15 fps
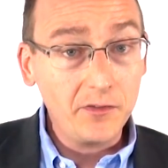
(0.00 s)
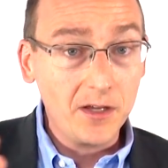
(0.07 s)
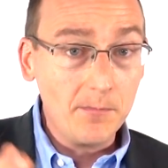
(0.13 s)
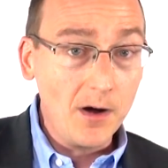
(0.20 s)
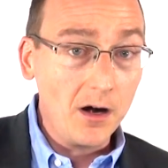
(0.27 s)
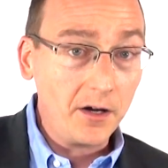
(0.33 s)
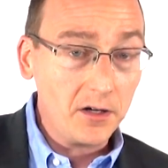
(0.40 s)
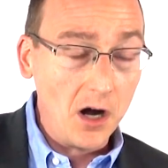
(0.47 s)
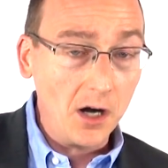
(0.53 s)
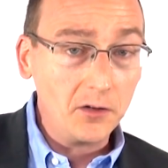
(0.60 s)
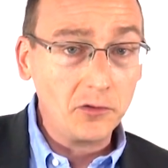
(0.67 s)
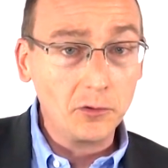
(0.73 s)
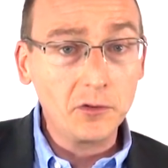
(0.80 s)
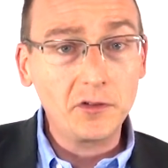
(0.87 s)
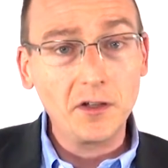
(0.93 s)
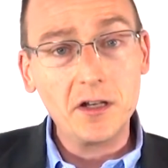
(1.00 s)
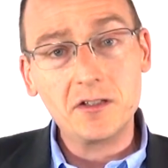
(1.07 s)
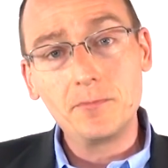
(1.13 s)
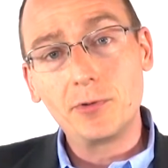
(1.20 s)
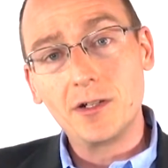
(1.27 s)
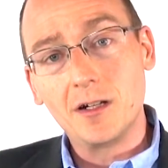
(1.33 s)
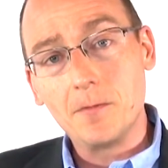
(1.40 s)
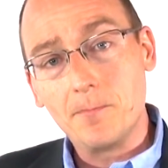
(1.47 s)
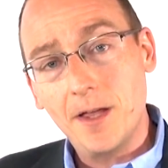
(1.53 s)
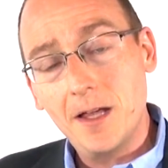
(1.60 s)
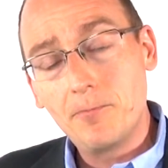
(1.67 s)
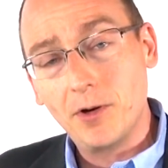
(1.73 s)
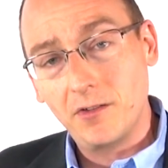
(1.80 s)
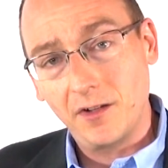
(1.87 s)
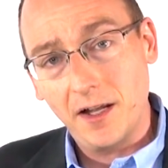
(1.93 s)
The American Heart Association put out a
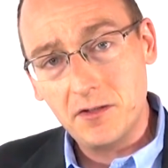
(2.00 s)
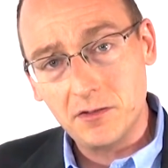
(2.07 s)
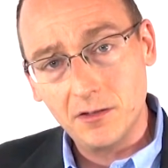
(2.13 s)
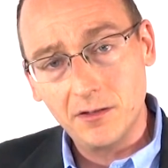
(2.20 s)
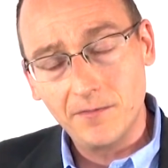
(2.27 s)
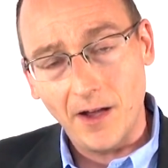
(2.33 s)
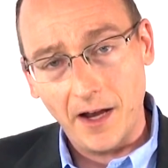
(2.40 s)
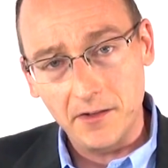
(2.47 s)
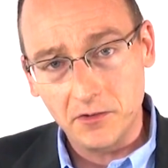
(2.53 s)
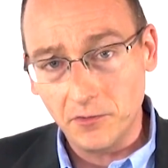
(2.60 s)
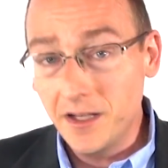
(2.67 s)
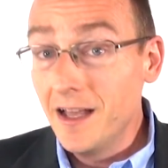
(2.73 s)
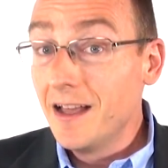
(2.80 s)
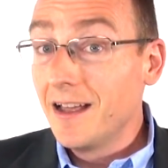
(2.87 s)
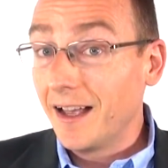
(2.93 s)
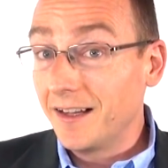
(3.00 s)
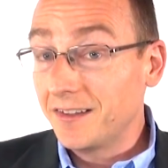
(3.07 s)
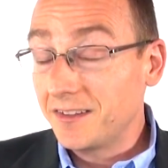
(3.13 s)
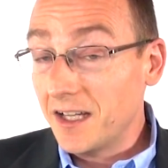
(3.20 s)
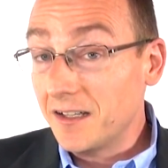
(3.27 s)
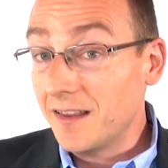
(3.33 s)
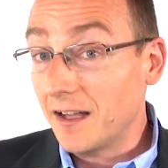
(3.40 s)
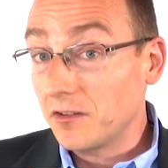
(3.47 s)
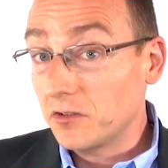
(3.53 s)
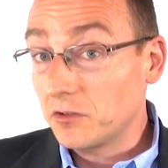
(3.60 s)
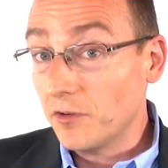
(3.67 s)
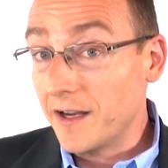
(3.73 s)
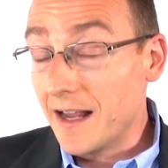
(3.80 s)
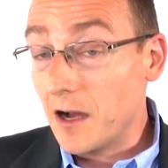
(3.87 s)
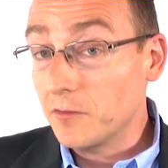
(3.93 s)
big presidential advisory and stated that
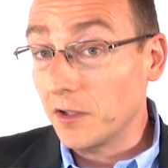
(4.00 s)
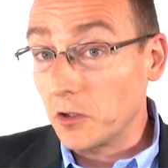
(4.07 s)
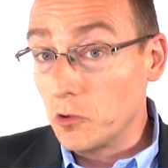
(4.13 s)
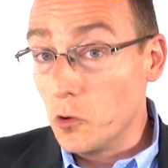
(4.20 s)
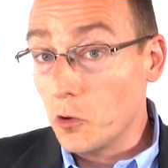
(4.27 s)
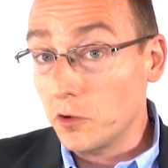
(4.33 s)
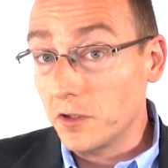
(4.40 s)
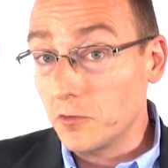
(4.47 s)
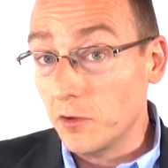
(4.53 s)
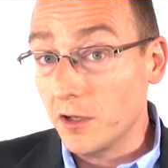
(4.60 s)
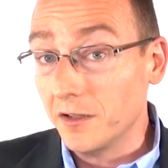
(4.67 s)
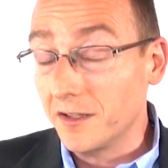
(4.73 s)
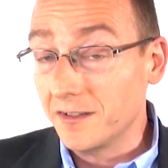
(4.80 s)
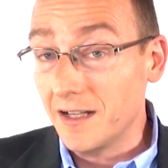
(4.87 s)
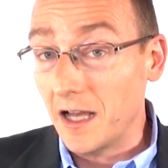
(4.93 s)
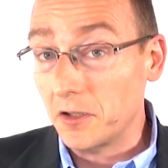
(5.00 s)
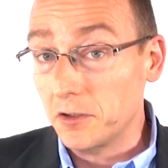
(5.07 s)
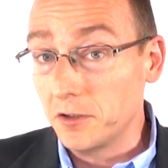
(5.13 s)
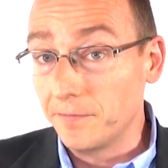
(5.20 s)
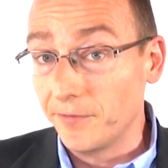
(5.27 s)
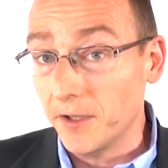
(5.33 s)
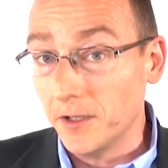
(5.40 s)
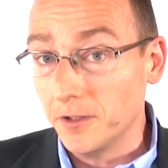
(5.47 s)
straight out, that coconut oil is not good for